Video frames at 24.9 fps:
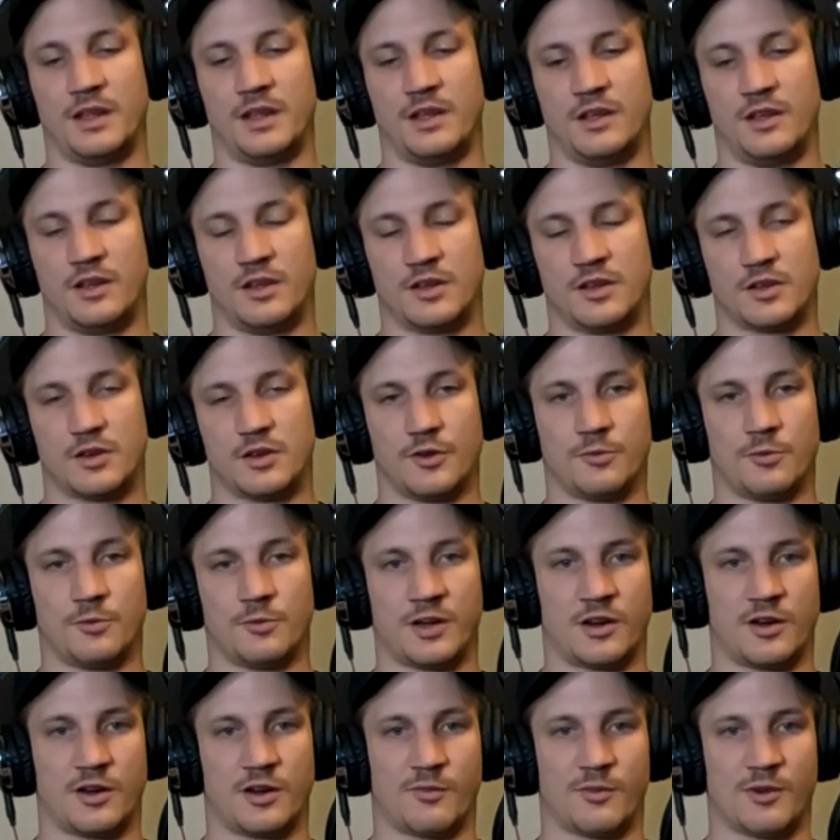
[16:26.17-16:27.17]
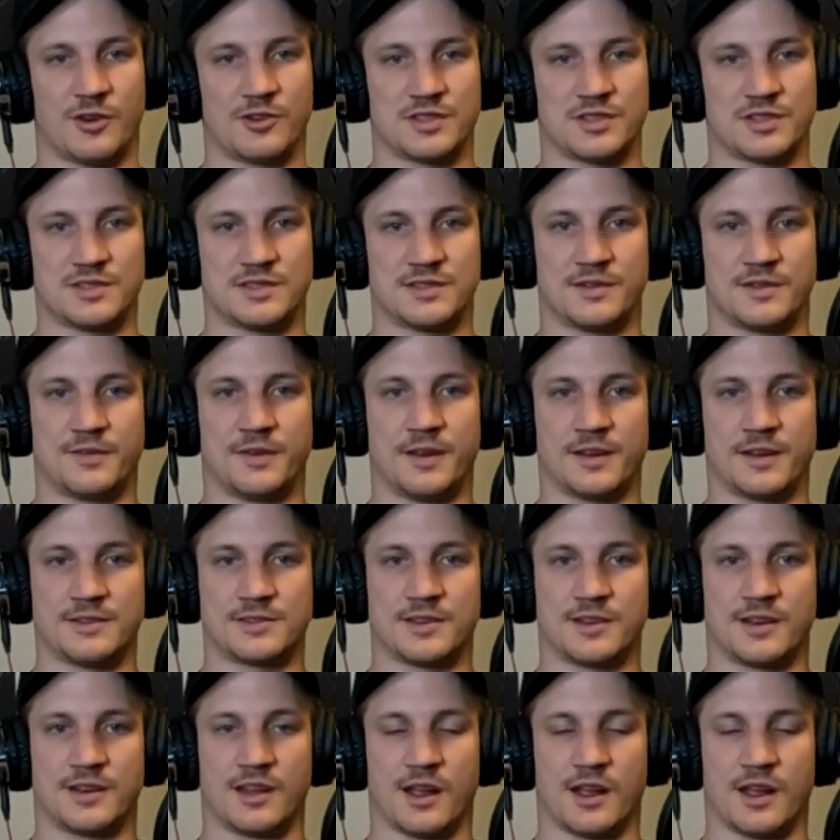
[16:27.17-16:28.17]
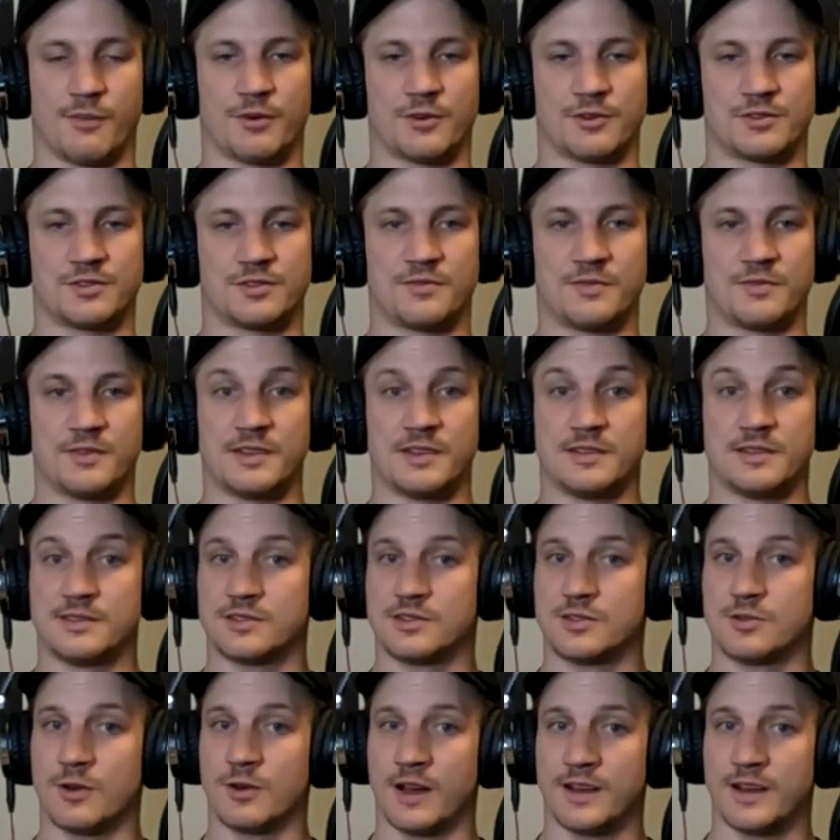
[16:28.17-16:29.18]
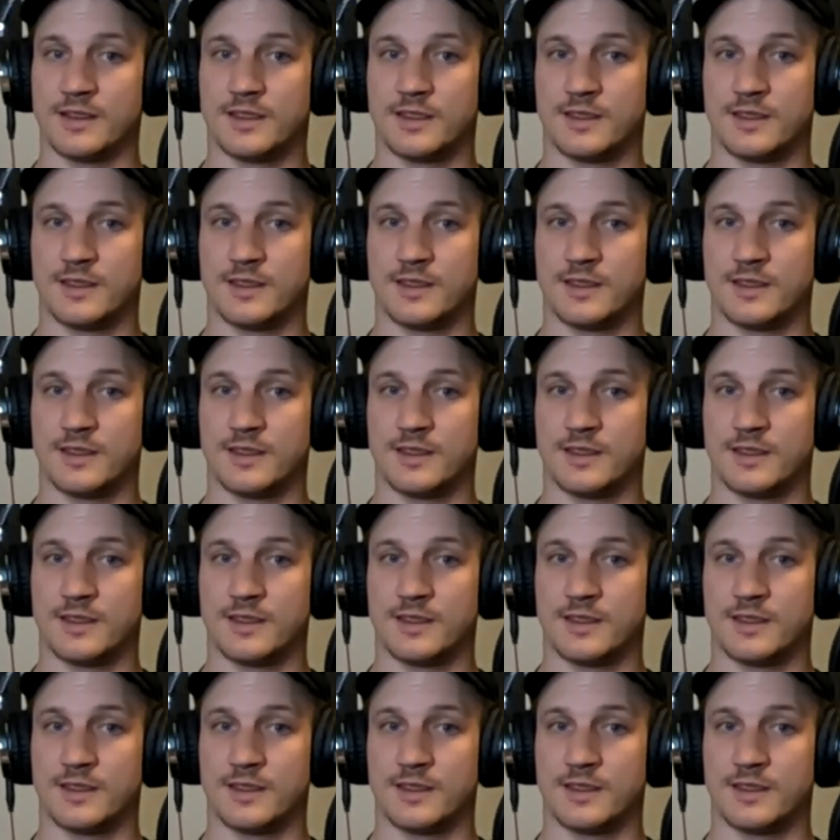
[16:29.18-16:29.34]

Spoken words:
cold water immersion's effects on hypertrophy and strength,